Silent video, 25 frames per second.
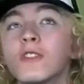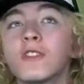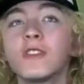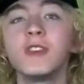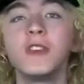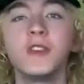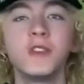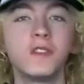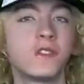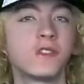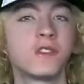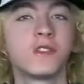
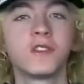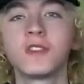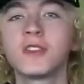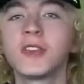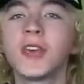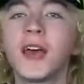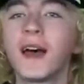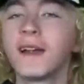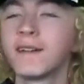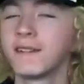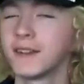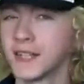decent
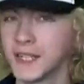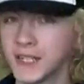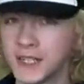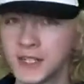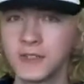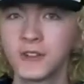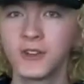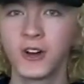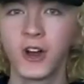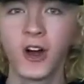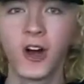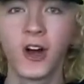
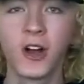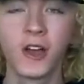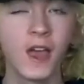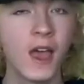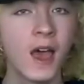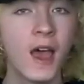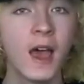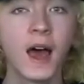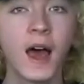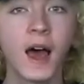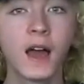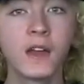character arc,
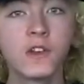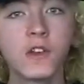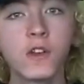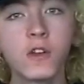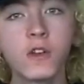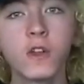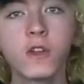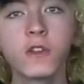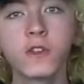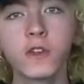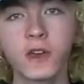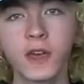and
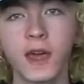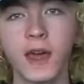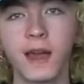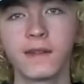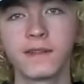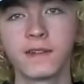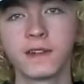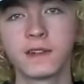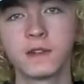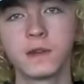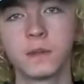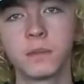another
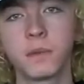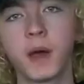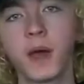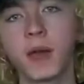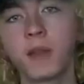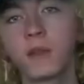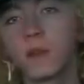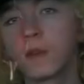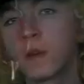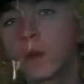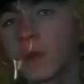character by the